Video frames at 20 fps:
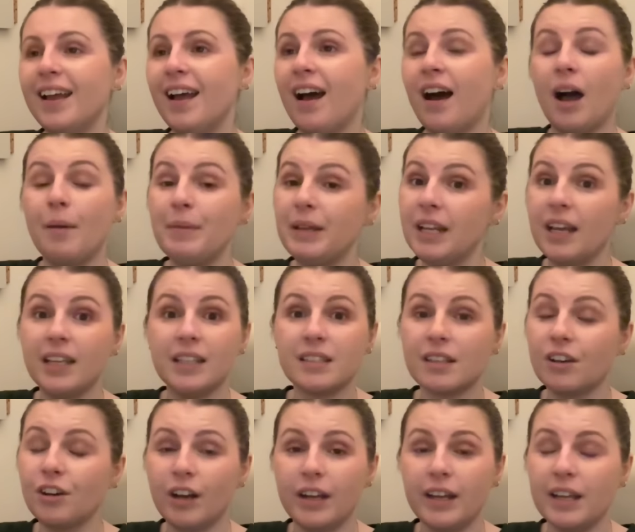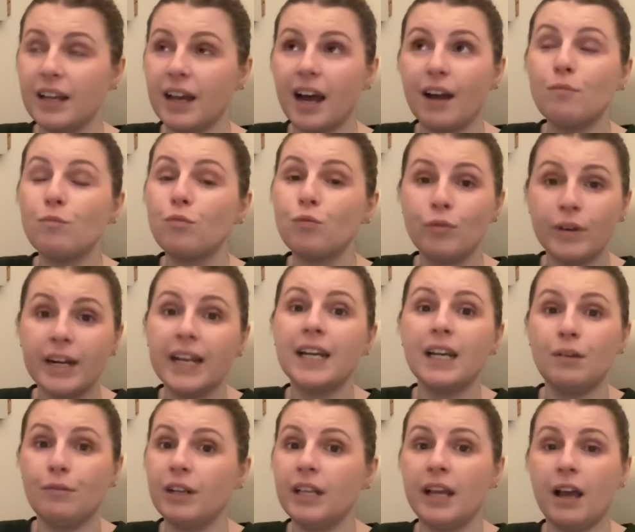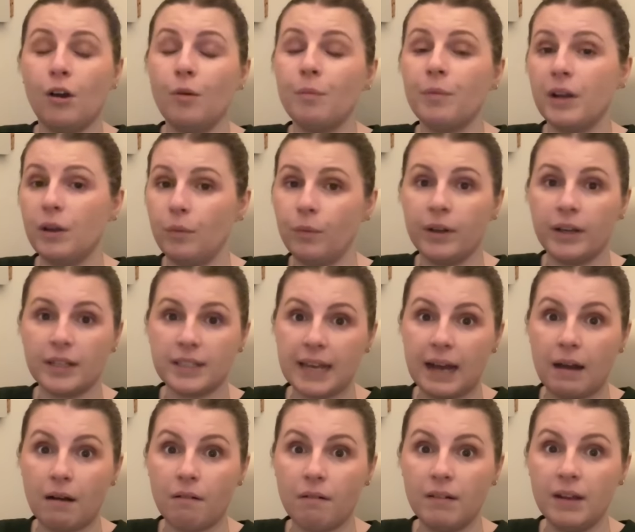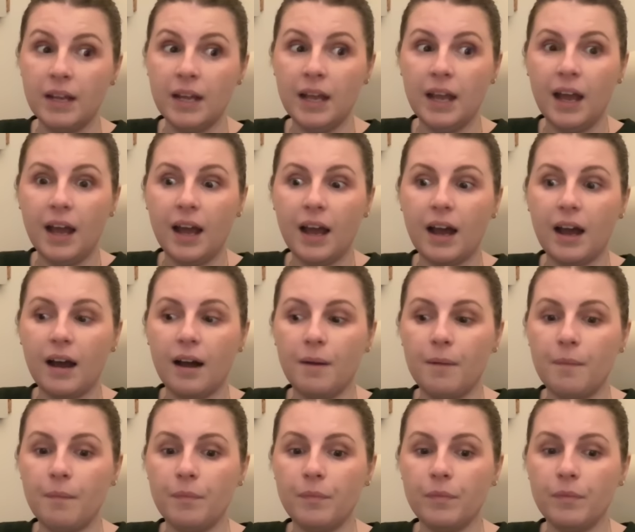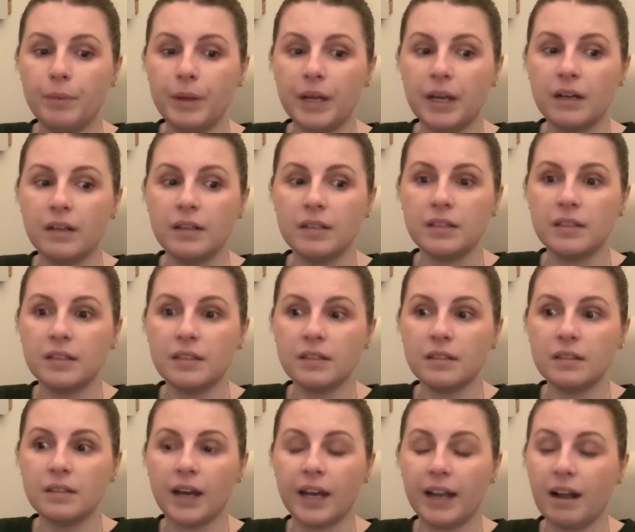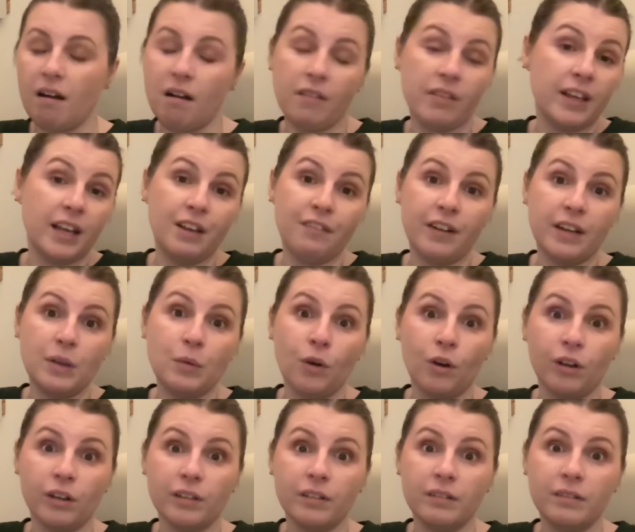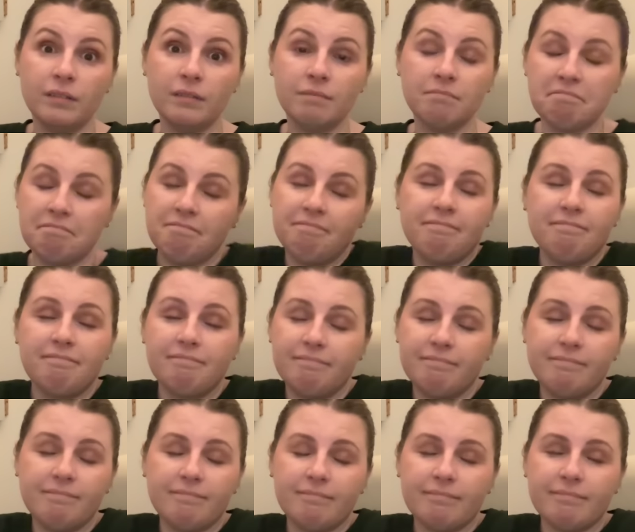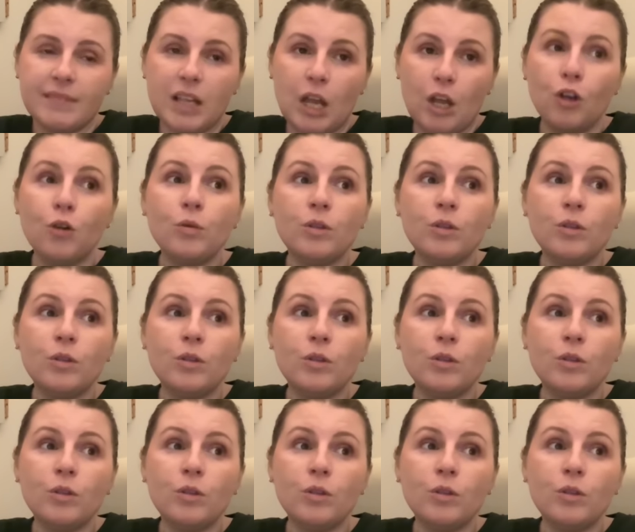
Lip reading: I mean, I really, really hope that it works out, because I can't think of anyone who